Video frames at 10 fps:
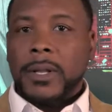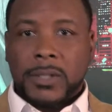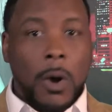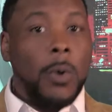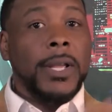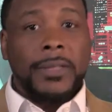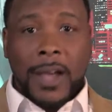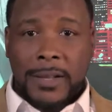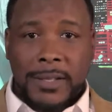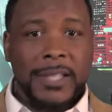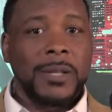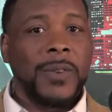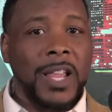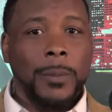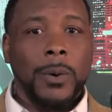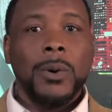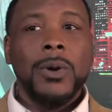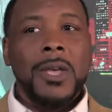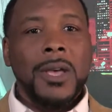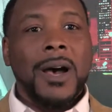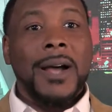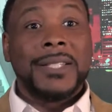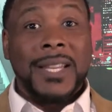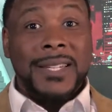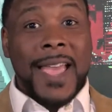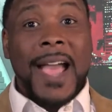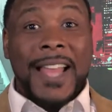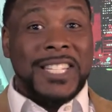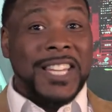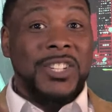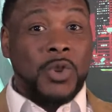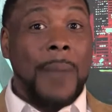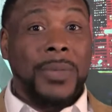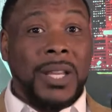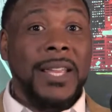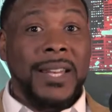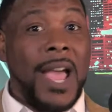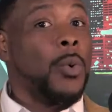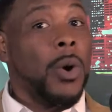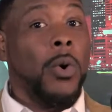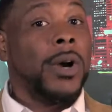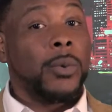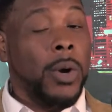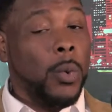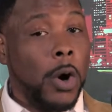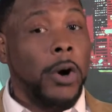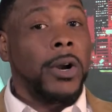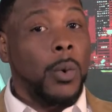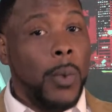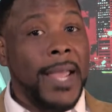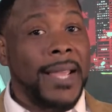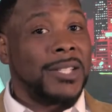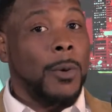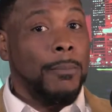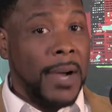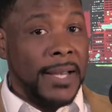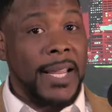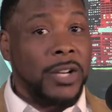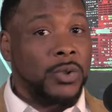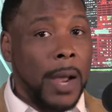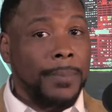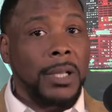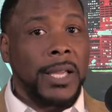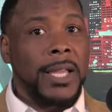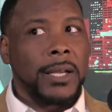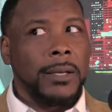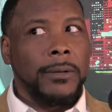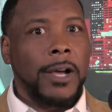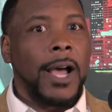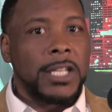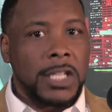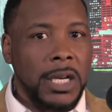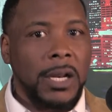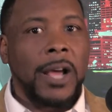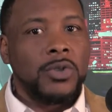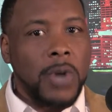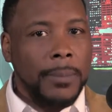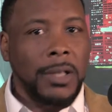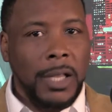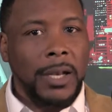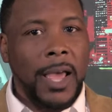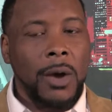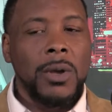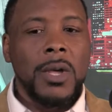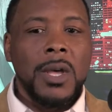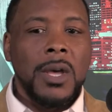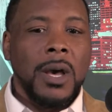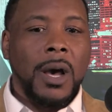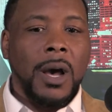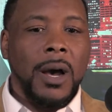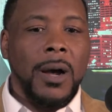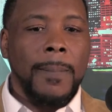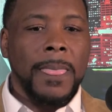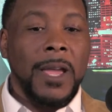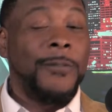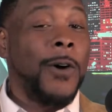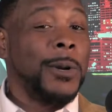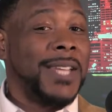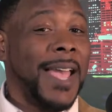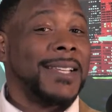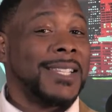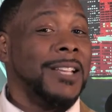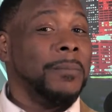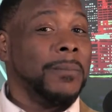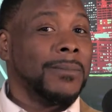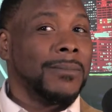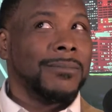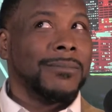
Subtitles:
it's only 1,000 seats available. Today, I just dropped the link now. We were going to wait until Monday to drop the link. I cheated. I dropped the link now. If our tech team,